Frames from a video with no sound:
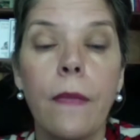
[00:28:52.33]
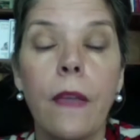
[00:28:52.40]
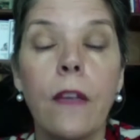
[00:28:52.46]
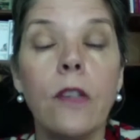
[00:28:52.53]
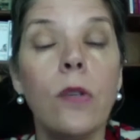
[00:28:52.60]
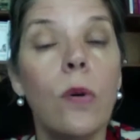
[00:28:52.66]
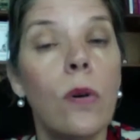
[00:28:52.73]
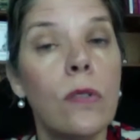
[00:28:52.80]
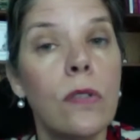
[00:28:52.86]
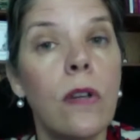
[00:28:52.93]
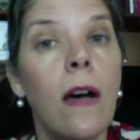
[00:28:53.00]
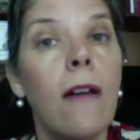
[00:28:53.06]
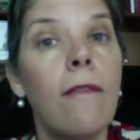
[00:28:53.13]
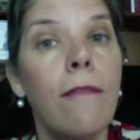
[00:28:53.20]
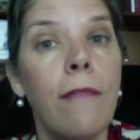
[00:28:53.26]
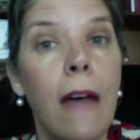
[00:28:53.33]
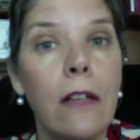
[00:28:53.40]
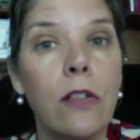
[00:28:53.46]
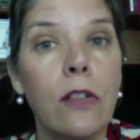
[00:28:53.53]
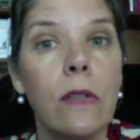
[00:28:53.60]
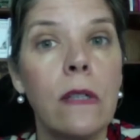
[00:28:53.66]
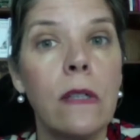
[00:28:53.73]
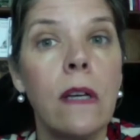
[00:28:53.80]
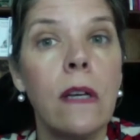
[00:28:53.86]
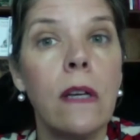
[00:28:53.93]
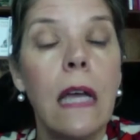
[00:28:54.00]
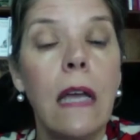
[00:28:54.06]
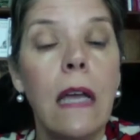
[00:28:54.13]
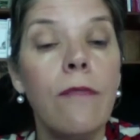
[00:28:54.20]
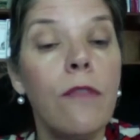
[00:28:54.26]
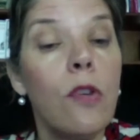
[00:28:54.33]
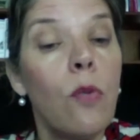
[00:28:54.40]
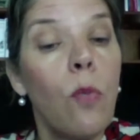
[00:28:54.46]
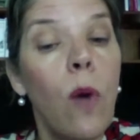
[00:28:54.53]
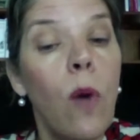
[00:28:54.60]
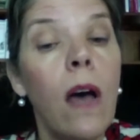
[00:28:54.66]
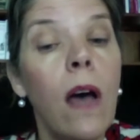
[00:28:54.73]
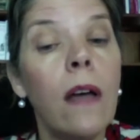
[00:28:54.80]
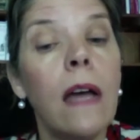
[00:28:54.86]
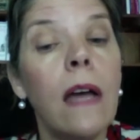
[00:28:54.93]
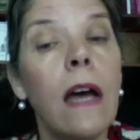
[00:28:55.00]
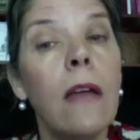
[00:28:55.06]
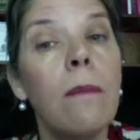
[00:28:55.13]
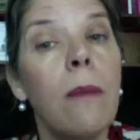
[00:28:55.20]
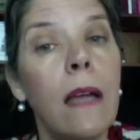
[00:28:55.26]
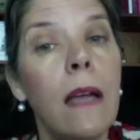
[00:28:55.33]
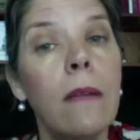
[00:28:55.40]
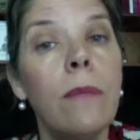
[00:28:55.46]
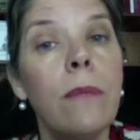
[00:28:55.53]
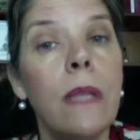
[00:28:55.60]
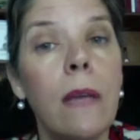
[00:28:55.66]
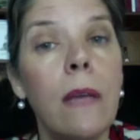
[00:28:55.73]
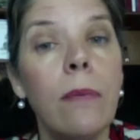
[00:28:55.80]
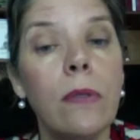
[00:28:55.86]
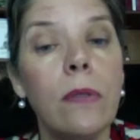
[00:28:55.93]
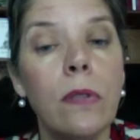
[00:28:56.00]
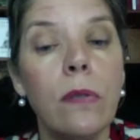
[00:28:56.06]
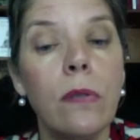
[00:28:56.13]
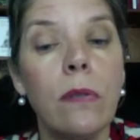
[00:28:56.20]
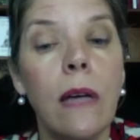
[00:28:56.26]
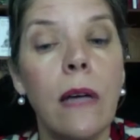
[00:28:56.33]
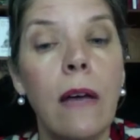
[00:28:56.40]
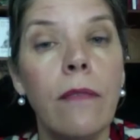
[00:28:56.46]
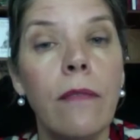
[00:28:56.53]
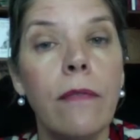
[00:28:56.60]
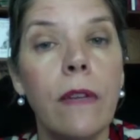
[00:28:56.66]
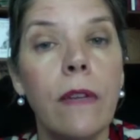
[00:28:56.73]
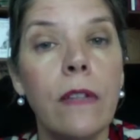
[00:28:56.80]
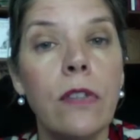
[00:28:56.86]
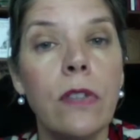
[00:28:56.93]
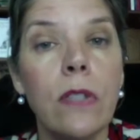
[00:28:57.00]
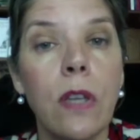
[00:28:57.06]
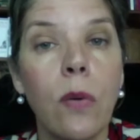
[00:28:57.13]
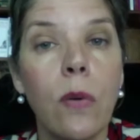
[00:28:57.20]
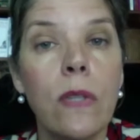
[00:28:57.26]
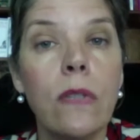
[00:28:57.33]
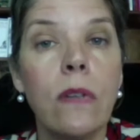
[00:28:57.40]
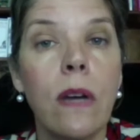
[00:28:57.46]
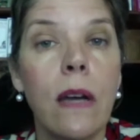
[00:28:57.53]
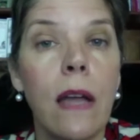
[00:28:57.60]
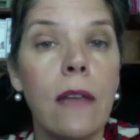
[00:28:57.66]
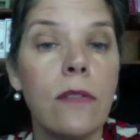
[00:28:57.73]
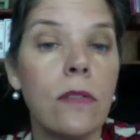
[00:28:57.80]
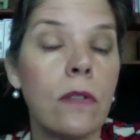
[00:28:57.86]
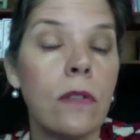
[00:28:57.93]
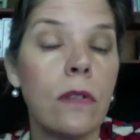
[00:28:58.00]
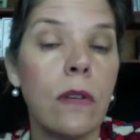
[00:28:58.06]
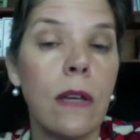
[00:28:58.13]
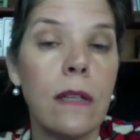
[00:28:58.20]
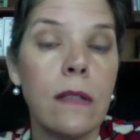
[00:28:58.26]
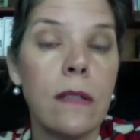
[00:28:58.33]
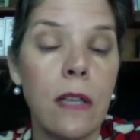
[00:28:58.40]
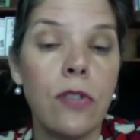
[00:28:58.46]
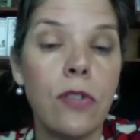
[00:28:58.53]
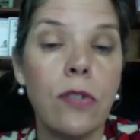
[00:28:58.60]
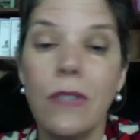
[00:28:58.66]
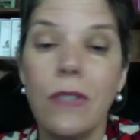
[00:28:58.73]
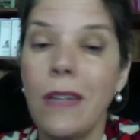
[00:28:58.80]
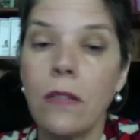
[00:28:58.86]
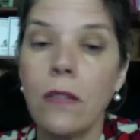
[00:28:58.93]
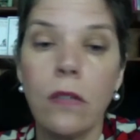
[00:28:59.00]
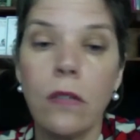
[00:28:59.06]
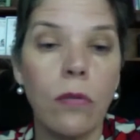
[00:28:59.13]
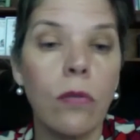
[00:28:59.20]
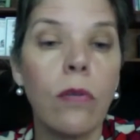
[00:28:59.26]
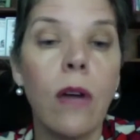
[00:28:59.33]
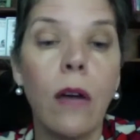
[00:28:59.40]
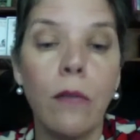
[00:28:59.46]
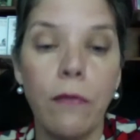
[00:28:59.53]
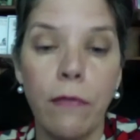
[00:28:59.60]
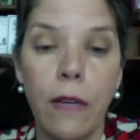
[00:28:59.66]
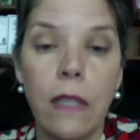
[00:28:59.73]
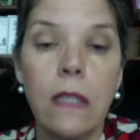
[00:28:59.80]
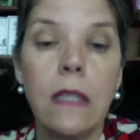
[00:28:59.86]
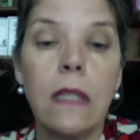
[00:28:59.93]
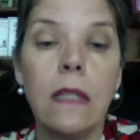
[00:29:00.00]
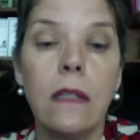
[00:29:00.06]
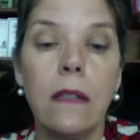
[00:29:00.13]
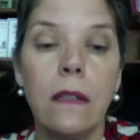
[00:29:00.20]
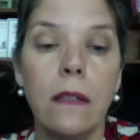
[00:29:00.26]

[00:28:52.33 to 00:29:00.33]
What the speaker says: You also have factoring. If you want, I might be able to have just a question and answer session just on crowdfunding.